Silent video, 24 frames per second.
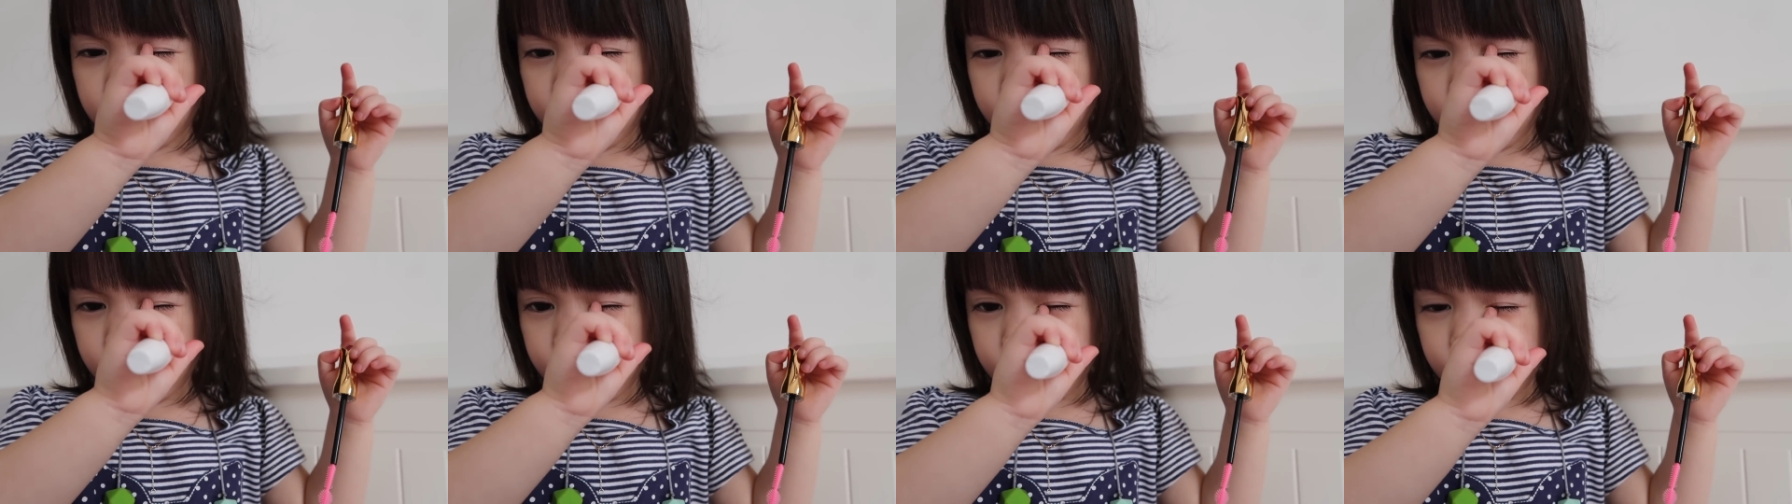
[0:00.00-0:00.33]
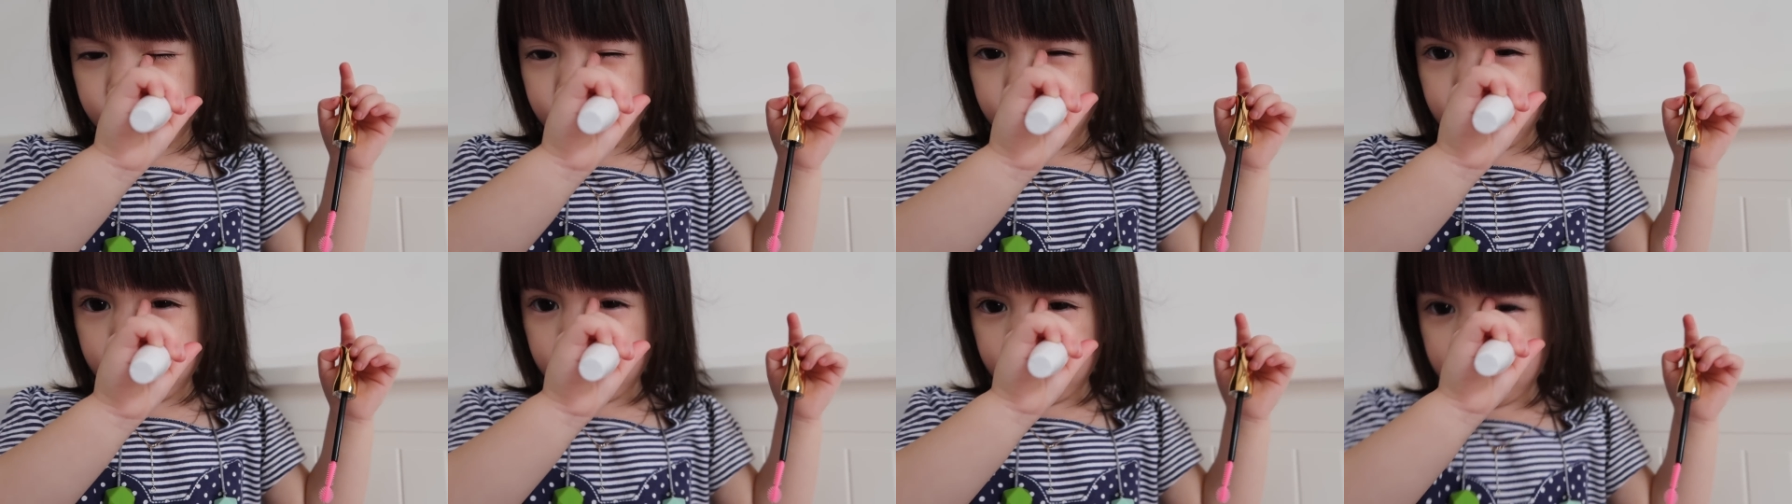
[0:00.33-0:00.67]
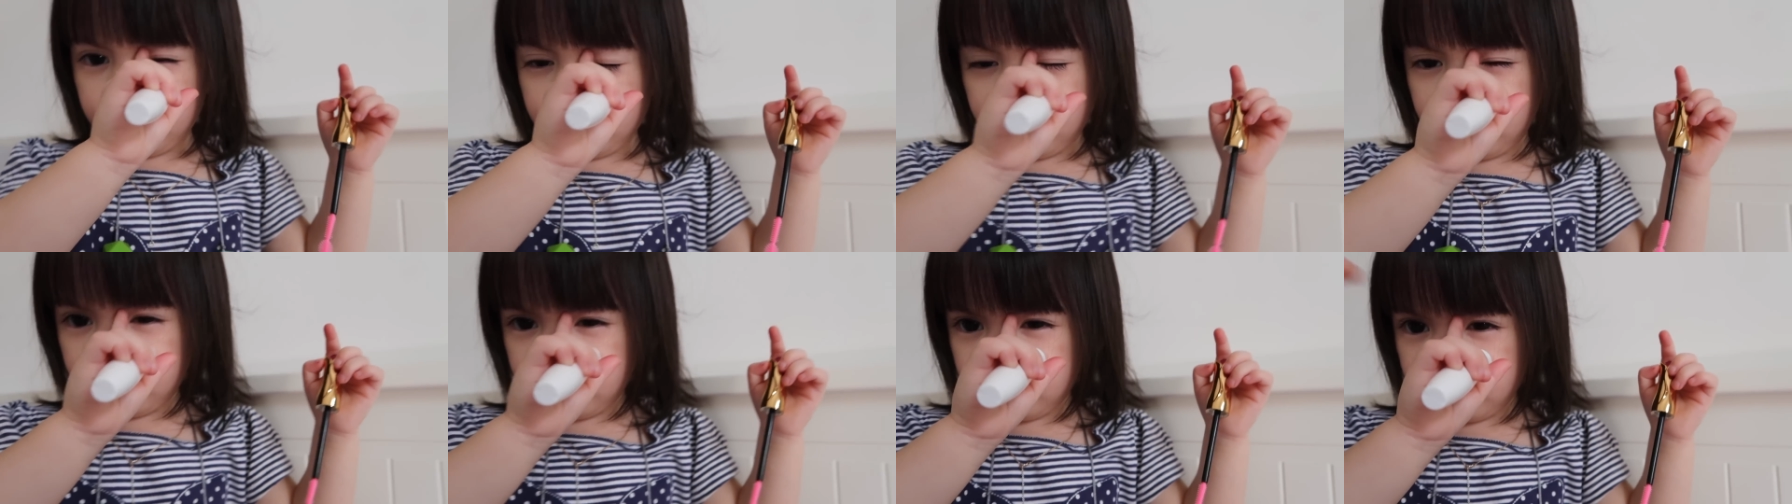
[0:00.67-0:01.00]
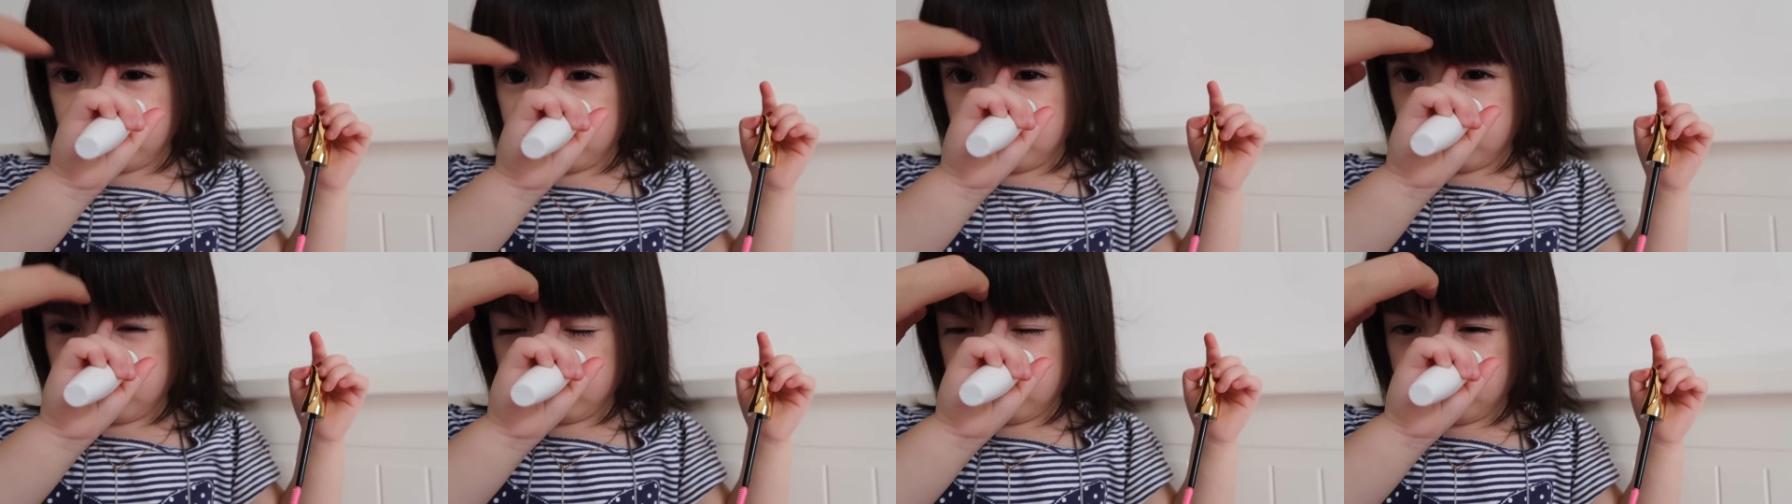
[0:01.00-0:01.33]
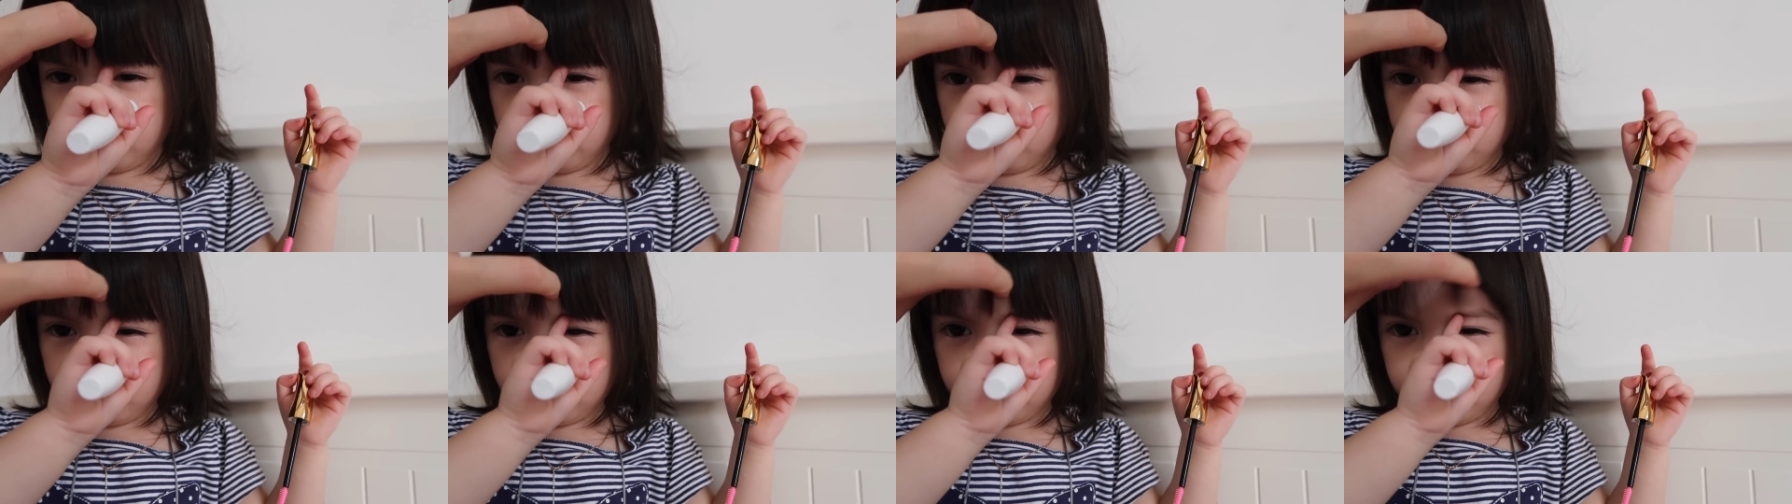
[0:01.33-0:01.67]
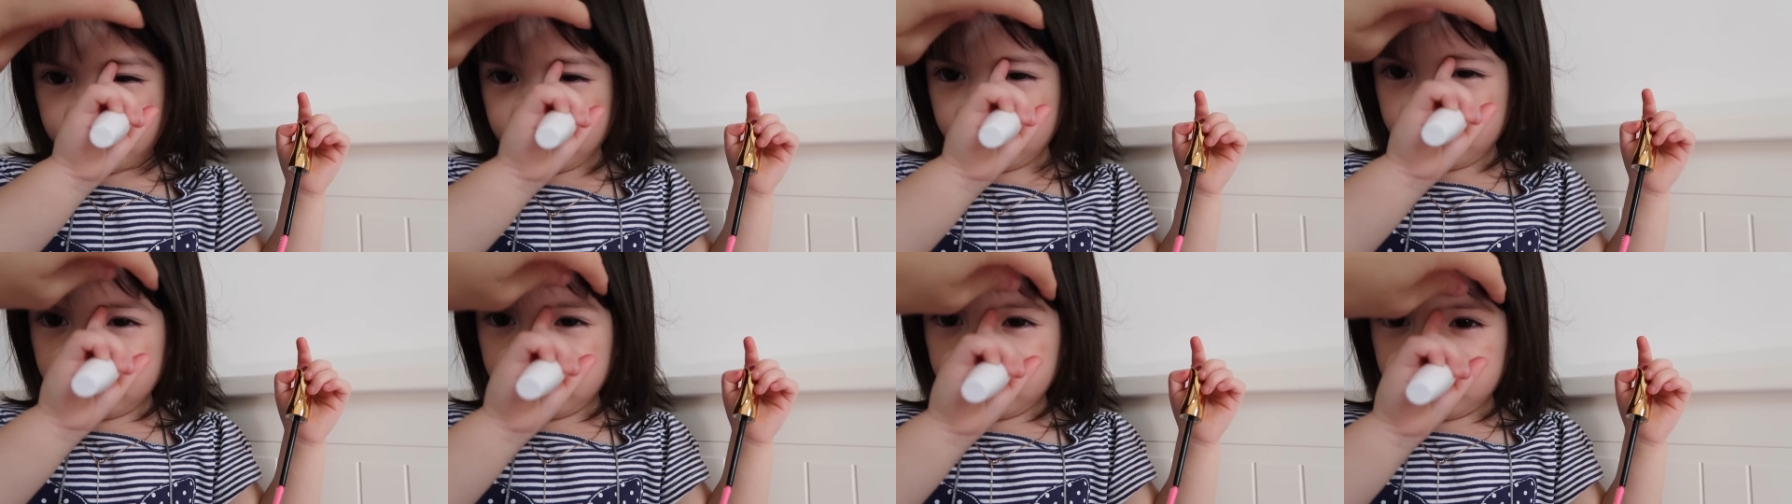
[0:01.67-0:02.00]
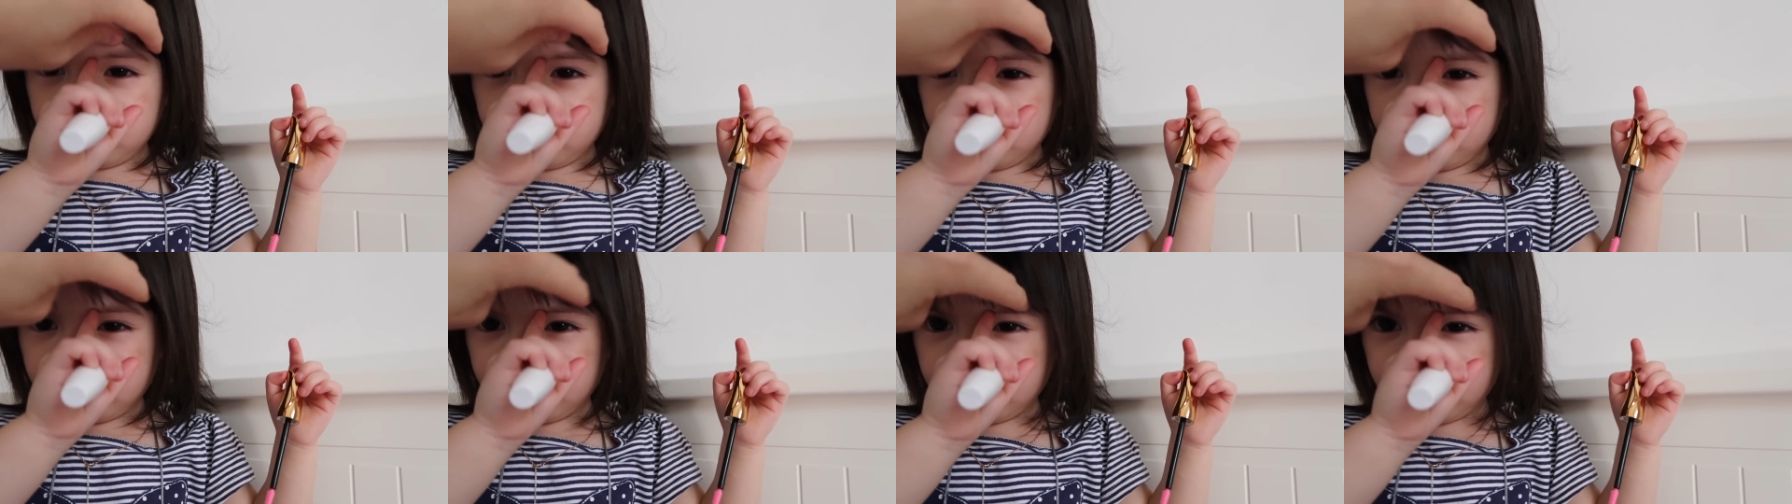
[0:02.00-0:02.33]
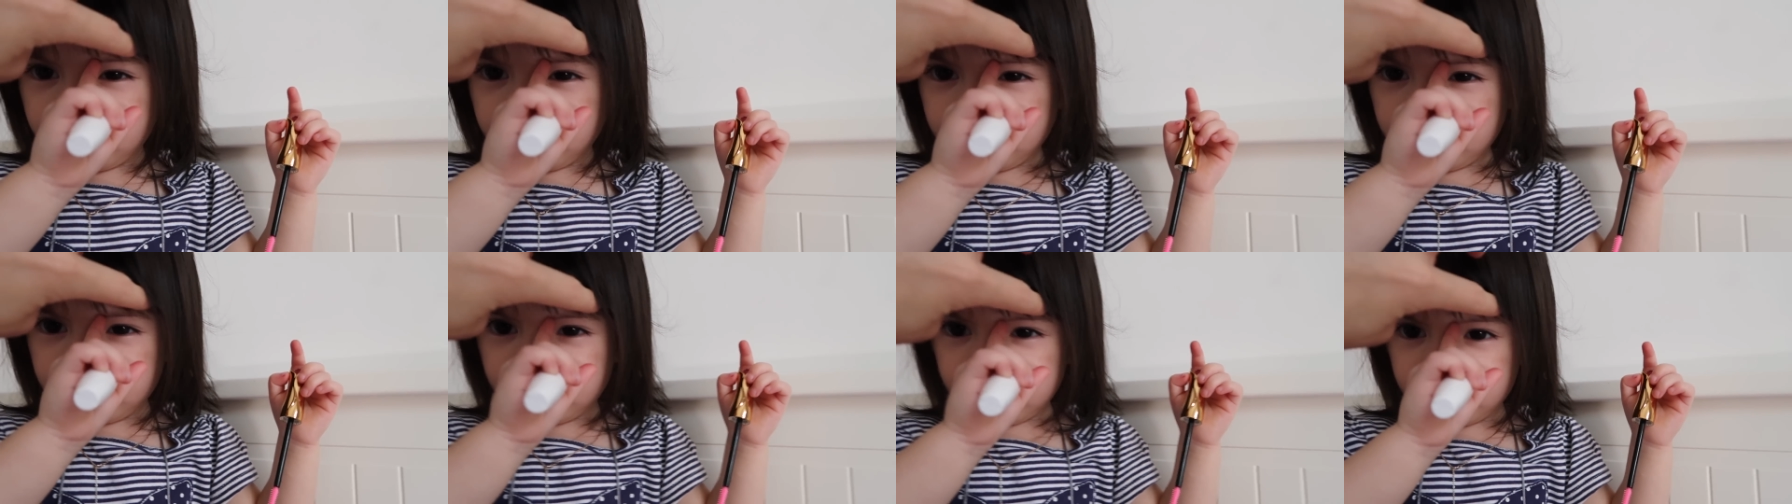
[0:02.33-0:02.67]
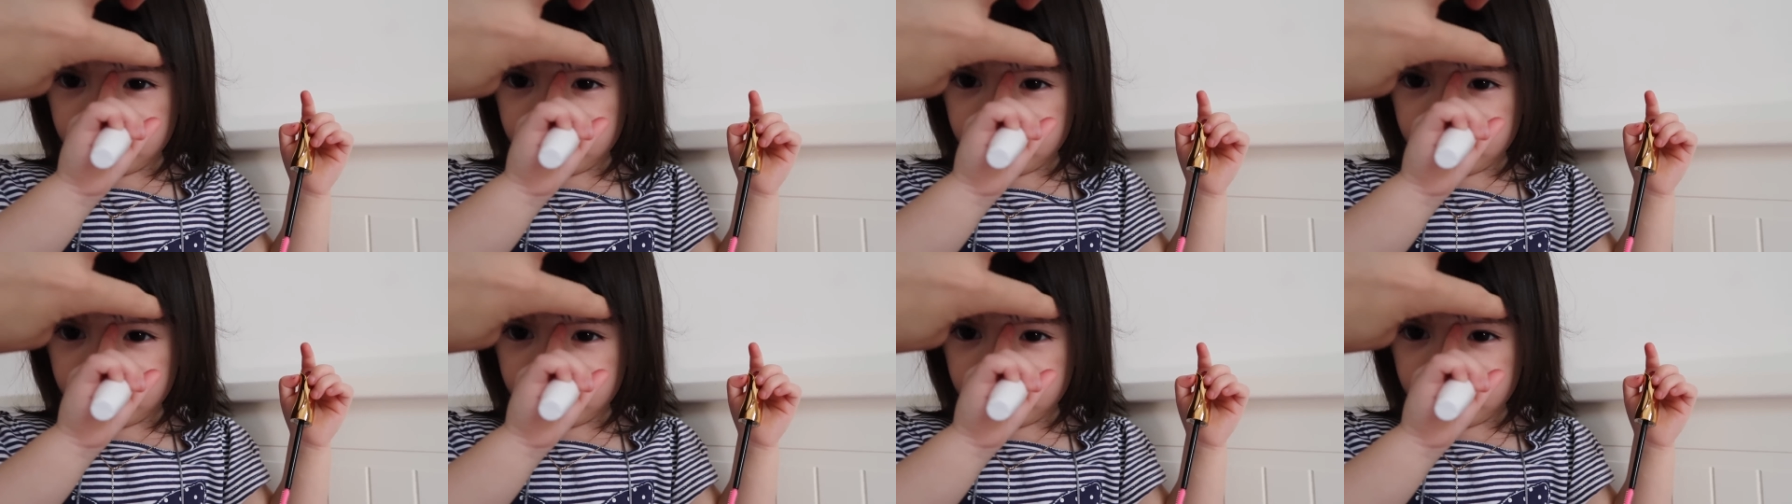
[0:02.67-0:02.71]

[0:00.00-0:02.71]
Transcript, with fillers: That's not your eyebrows. This is your eyebrows.